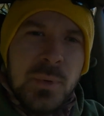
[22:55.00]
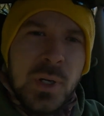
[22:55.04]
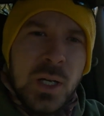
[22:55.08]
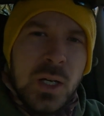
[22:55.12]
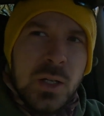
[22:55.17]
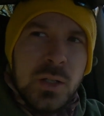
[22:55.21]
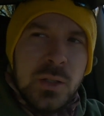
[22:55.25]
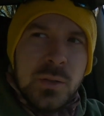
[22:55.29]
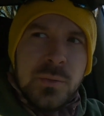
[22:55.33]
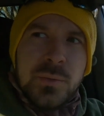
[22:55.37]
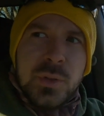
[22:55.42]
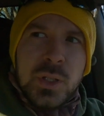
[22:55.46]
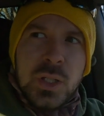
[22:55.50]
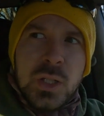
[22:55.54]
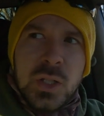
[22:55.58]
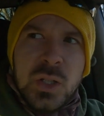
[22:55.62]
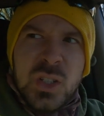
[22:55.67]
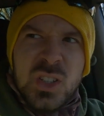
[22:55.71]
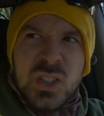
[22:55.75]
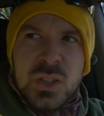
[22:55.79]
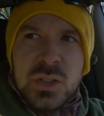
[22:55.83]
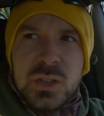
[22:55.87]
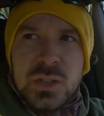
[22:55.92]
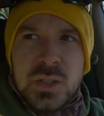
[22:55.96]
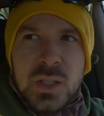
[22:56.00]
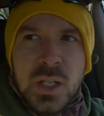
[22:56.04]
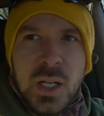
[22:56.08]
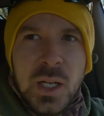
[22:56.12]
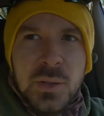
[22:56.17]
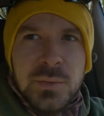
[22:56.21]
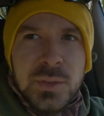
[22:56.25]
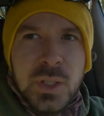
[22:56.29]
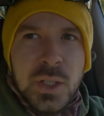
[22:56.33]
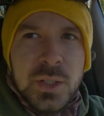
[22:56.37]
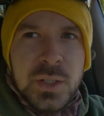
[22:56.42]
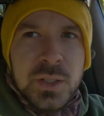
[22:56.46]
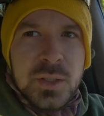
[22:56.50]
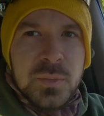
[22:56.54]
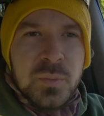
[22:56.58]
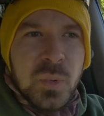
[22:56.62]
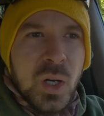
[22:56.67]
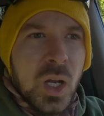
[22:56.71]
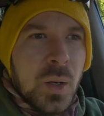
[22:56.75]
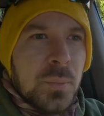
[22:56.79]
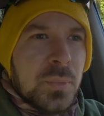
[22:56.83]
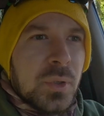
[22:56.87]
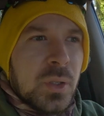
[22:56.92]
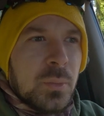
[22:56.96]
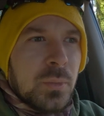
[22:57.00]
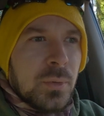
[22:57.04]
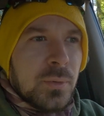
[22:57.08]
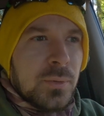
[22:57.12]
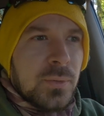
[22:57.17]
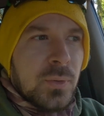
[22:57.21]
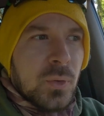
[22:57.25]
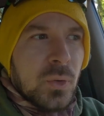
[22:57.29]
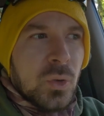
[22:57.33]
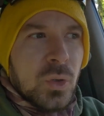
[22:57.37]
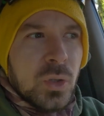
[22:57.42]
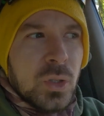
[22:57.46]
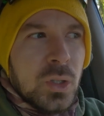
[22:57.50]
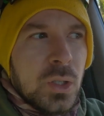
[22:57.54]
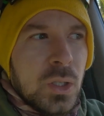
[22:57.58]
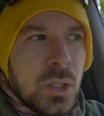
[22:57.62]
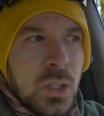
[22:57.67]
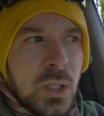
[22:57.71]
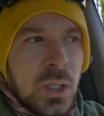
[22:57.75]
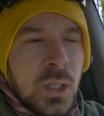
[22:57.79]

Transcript: my other videos, I've done this property before.